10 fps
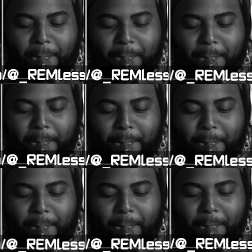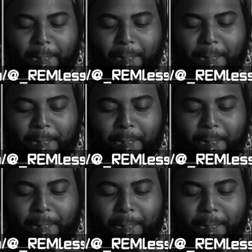
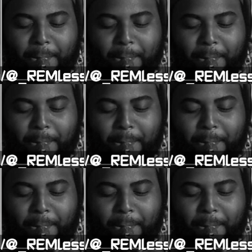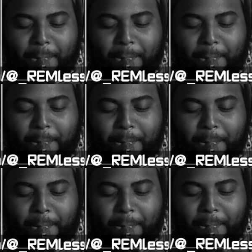
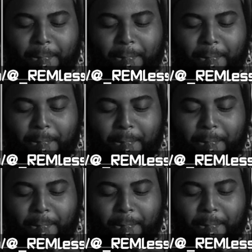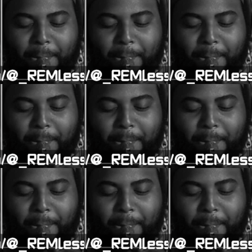This person isn't speaking.